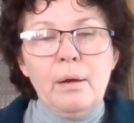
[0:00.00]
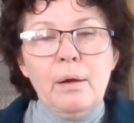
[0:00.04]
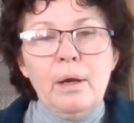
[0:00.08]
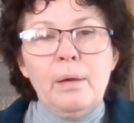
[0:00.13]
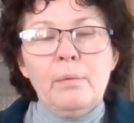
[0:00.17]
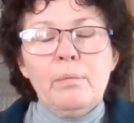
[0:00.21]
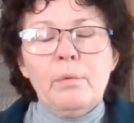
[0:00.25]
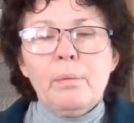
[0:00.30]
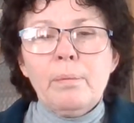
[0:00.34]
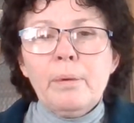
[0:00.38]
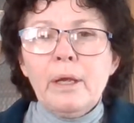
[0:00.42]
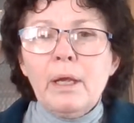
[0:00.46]

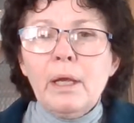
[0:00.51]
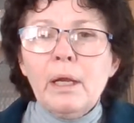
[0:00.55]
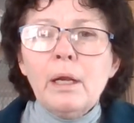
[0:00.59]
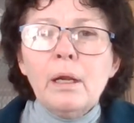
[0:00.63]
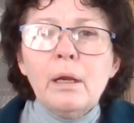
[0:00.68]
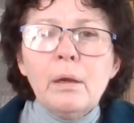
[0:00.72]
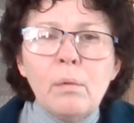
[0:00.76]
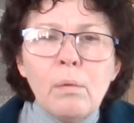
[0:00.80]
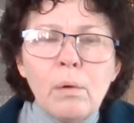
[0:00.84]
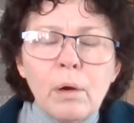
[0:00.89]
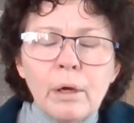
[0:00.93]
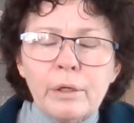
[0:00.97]
And we're
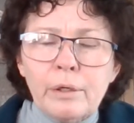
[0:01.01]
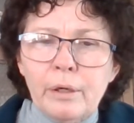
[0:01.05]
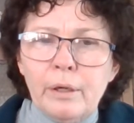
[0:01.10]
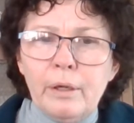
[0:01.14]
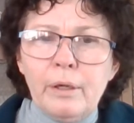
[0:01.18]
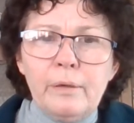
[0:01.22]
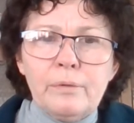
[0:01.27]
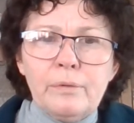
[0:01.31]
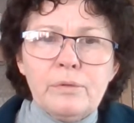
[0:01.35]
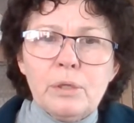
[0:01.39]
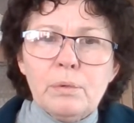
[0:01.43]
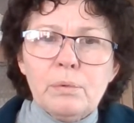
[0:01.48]
beginning to wonder
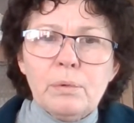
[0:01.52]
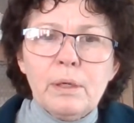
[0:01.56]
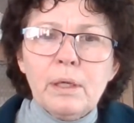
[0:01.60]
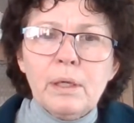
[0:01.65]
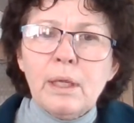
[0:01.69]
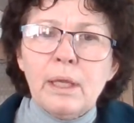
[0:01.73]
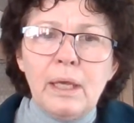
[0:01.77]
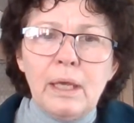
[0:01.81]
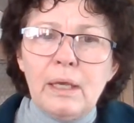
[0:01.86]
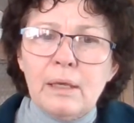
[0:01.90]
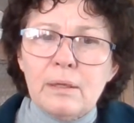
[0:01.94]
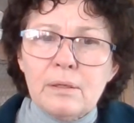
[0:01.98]
if she
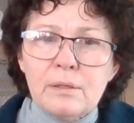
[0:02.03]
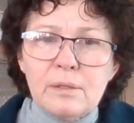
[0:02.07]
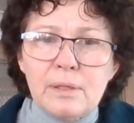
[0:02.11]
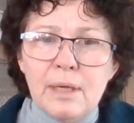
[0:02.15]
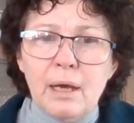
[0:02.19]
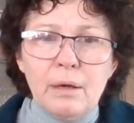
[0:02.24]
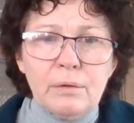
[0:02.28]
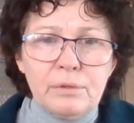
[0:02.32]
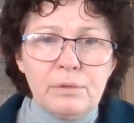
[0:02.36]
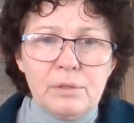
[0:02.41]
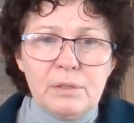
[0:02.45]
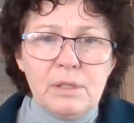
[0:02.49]
really is
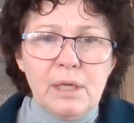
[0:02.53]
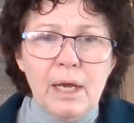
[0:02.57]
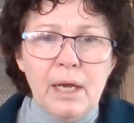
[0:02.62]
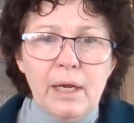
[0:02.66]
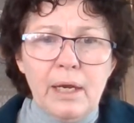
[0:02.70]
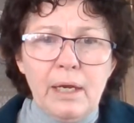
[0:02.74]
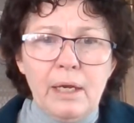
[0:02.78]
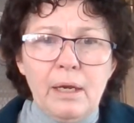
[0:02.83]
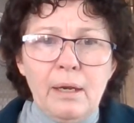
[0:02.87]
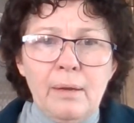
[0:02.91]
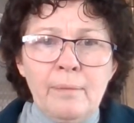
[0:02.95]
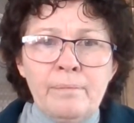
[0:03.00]

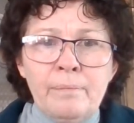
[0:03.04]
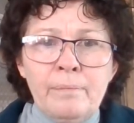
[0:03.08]
outside,